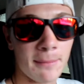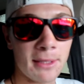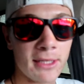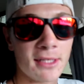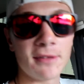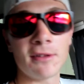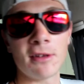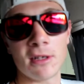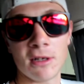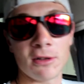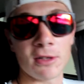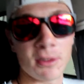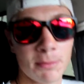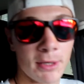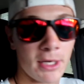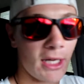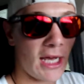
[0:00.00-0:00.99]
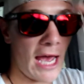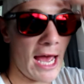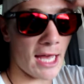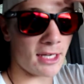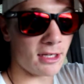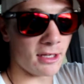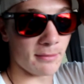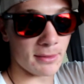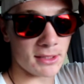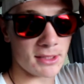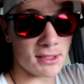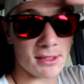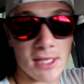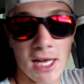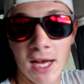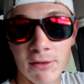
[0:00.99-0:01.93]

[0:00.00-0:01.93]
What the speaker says: I mean, you know, they're pretty accurate, but just,